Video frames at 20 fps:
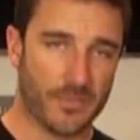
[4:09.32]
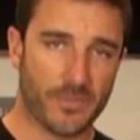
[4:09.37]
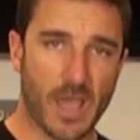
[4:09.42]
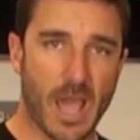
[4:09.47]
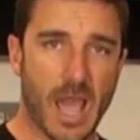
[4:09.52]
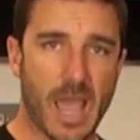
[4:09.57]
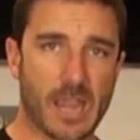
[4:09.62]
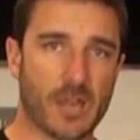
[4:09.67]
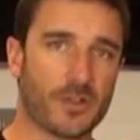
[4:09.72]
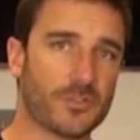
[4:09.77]
The
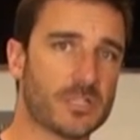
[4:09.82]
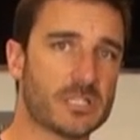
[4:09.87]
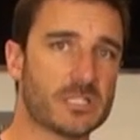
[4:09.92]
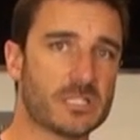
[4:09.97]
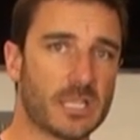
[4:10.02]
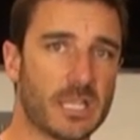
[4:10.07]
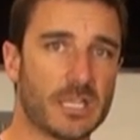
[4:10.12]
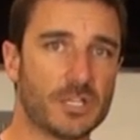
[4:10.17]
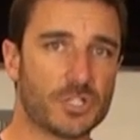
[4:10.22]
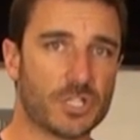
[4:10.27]
higher the
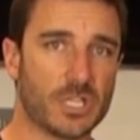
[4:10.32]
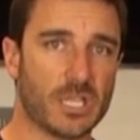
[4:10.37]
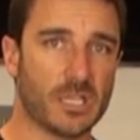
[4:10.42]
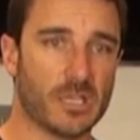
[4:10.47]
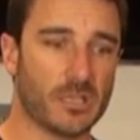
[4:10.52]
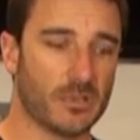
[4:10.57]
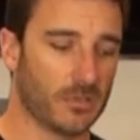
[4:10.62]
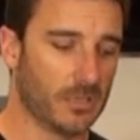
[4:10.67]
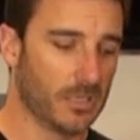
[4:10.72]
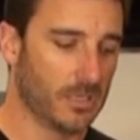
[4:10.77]
stage
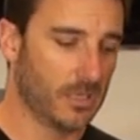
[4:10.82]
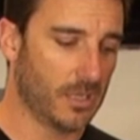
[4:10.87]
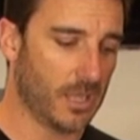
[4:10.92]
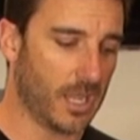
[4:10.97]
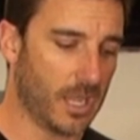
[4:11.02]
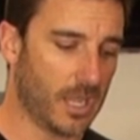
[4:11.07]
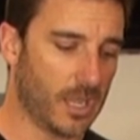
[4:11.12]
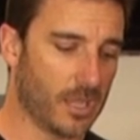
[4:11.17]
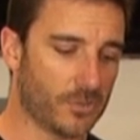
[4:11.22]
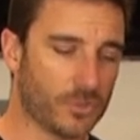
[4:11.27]
kit,
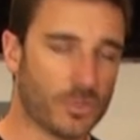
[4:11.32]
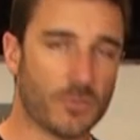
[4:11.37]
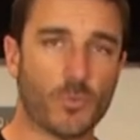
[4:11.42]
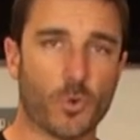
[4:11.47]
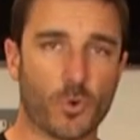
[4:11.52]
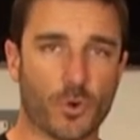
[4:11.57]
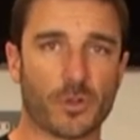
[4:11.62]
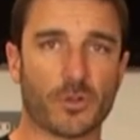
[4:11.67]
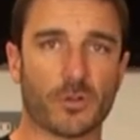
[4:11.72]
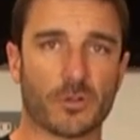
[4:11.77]
uh, the
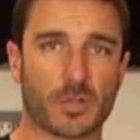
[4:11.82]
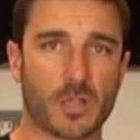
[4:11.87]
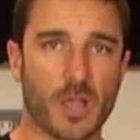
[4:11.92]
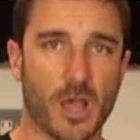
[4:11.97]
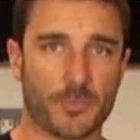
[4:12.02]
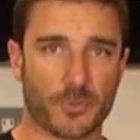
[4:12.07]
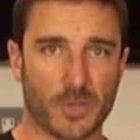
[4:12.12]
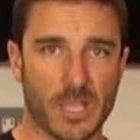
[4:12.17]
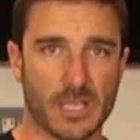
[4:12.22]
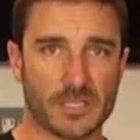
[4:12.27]
more
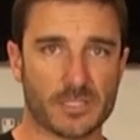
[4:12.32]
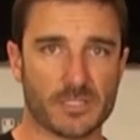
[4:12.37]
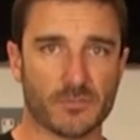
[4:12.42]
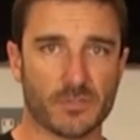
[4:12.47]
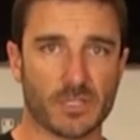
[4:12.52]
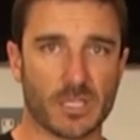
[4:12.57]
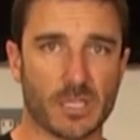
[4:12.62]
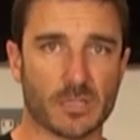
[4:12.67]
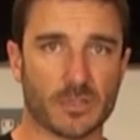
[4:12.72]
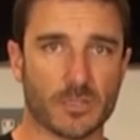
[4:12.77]
comprehensive
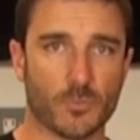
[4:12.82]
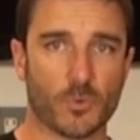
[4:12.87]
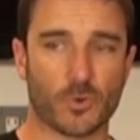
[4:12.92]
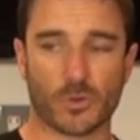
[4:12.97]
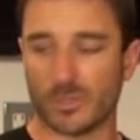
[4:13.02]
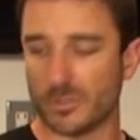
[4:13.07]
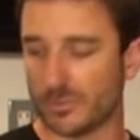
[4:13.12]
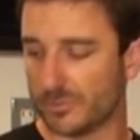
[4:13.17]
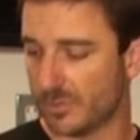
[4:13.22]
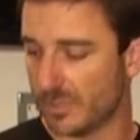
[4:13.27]
the kit, the
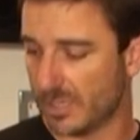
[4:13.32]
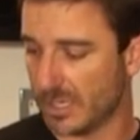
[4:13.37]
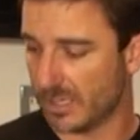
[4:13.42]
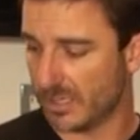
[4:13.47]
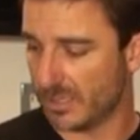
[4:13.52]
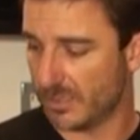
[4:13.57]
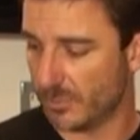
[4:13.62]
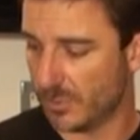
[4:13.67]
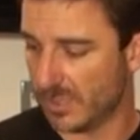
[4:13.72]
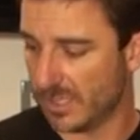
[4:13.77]
more it'll,
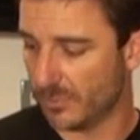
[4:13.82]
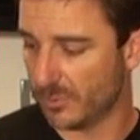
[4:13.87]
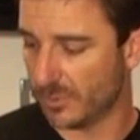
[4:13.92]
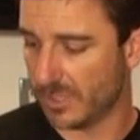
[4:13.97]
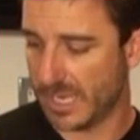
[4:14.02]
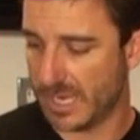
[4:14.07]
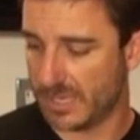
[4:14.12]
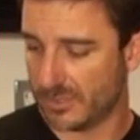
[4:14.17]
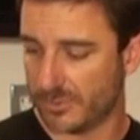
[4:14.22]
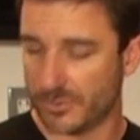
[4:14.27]
uh, it
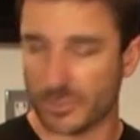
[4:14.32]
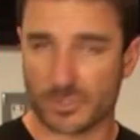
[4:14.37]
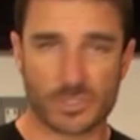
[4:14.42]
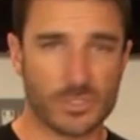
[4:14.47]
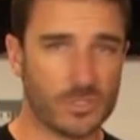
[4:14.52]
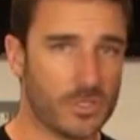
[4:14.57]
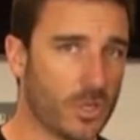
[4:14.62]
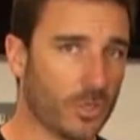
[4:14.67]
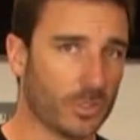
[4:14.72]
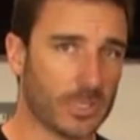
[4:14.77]
will handle. There's
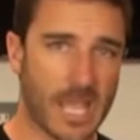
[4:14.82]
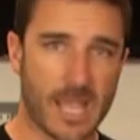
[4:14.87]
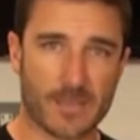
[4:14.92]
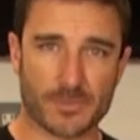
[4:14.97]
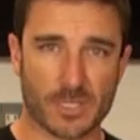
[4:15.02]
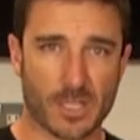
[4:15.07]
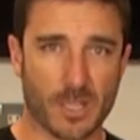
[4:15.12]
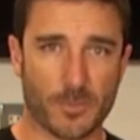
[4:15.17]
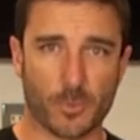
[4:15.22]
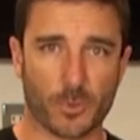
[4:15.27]
no
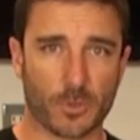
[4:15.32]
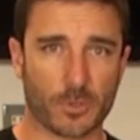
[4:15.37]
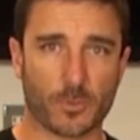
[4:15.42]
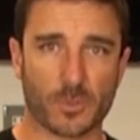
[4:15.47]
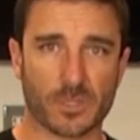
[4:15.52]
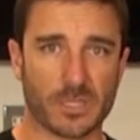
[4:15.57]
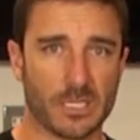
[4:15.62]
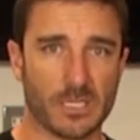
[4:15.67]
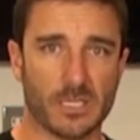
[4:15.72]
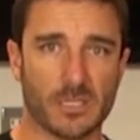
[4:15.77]
laptop work
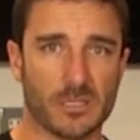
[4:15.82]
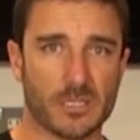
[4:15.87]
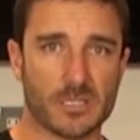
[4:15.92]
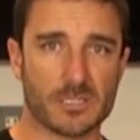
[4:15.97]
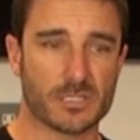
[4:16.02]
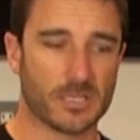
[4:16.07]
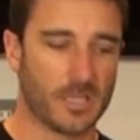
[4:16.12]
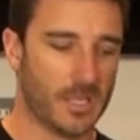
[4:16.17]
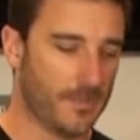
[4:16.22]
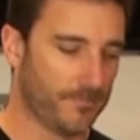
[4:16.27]
with any of
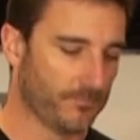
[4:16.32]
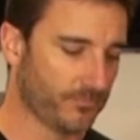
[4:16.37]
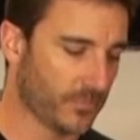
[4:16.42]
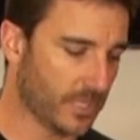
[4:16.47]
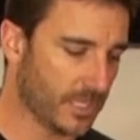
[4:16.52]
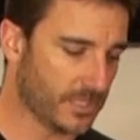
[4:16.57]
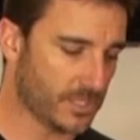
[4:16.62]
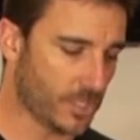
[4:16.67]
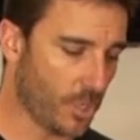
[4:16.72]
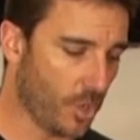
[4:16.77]
this.
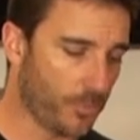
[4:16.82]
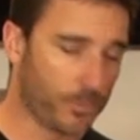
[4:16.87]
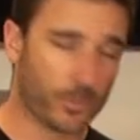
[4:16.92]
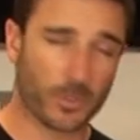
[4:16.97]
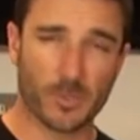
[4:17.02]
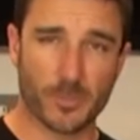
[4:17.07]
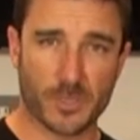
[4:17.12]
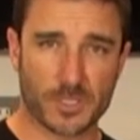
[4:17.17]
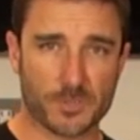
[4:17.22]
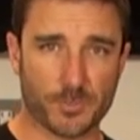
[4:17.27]
It's all
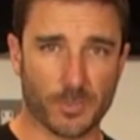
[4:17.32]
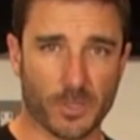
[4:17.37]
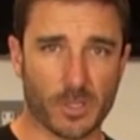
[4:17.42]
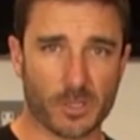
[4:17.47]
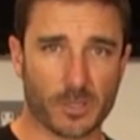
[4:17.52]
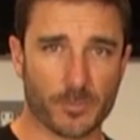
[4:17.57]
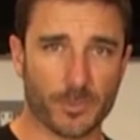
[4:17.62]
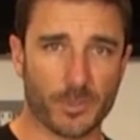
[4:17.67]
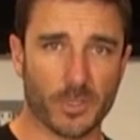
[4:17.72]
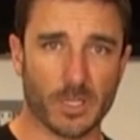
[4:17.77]
pretty much
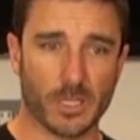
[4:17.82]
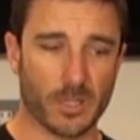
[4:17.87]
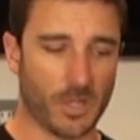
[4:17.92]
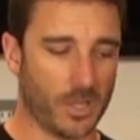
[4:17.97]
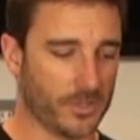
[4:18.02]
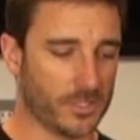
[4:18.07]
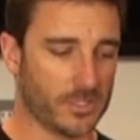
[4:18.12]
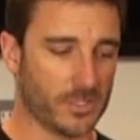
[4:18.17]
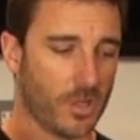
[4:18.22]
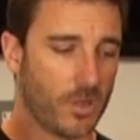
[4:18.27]
plug and play.
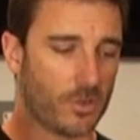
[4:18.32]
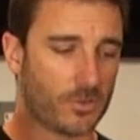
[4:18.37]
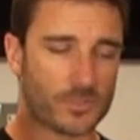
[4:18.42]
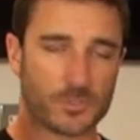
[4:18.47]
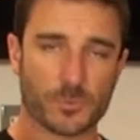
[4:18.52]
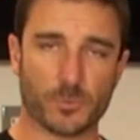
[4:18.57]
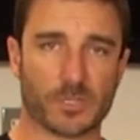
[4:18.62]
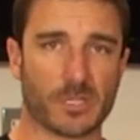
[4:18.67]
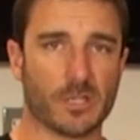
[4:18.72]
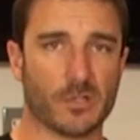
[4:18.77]
All the
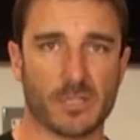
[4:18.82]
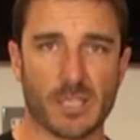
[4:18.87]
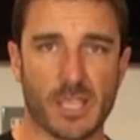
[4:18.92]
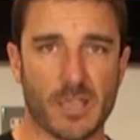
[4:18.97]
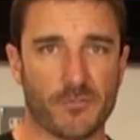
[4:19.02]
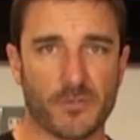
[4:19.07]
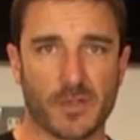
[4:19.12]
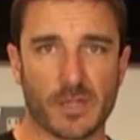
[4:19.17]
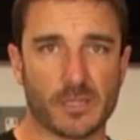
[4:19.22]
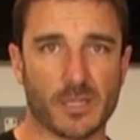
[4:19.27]
dongles will kill
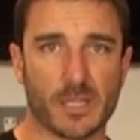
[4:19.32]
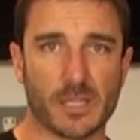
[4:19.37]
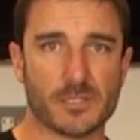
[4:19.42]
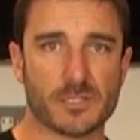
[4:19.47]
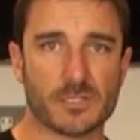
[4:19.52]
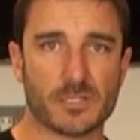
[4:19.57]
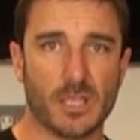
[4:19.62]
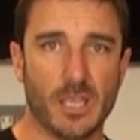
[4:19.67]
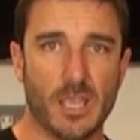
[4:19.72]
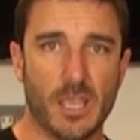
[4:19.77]
the FI
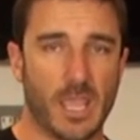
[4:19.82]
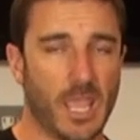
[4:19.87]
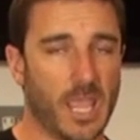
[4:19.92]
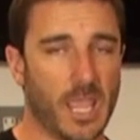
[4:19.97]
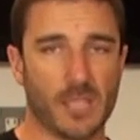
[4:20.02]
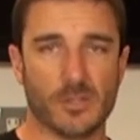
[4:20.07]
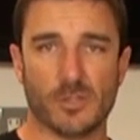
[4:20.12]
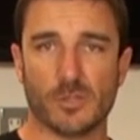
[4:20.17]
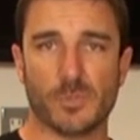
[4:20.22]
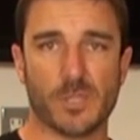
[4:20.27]
lights
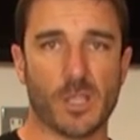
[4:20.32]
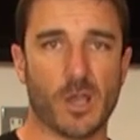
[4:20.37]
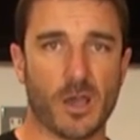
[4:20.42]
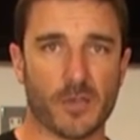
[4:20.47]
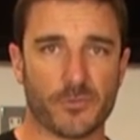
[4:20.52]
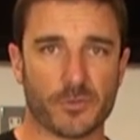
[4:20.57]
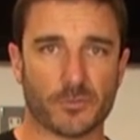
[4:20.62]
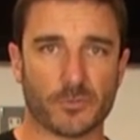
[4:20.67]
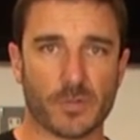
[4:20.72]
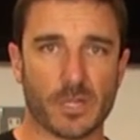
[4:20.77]
and you'll be
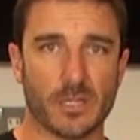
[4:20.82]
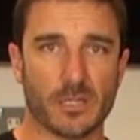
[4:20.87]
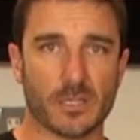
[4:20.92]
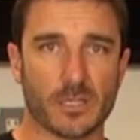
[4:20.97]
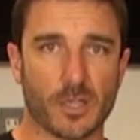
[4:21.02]
off and ready